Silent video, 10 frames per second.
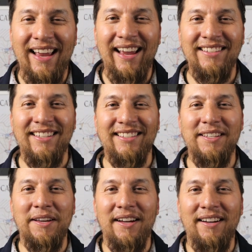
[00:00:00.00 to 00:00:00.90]
and
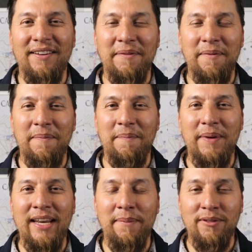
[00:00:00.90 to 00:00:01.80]
just uh,
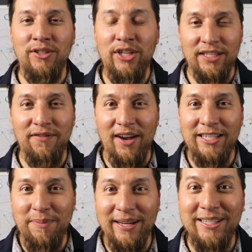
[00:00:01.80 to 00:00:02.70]
being able to justify
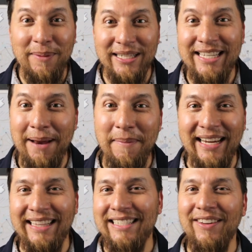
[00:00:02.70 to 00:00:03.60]
spending so much time
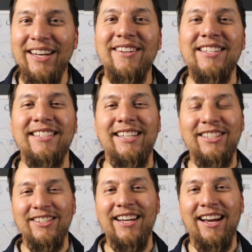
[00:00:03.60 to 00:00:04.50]
making these videos and
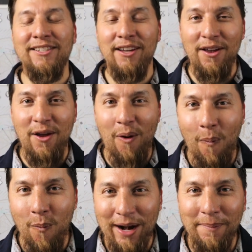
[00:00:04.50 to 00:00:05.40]
teaching you guys
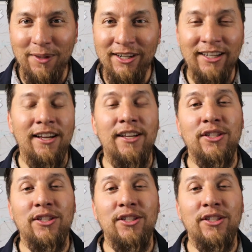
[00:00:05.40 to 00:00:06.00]
what I'm learning.